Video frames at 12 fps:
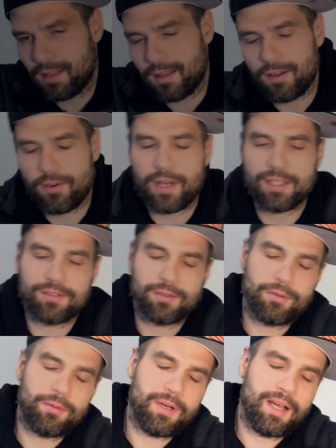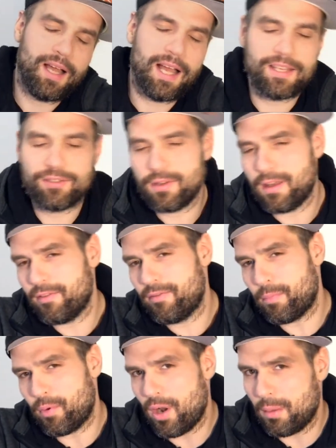All right, so as you
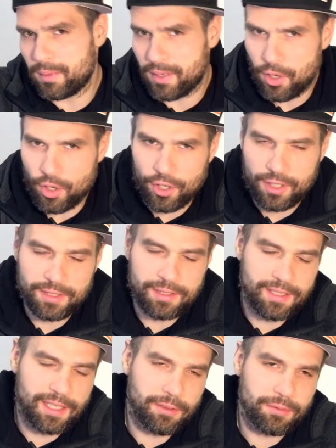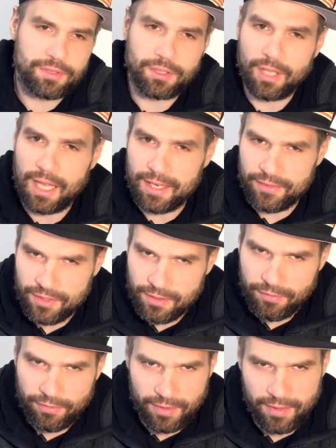have probably heard, it sounds a lot
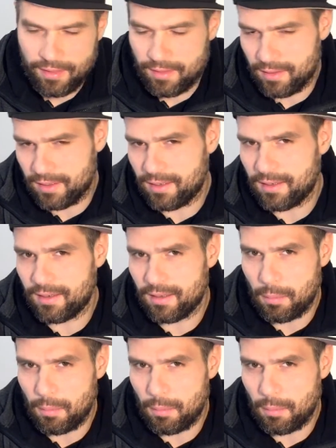different than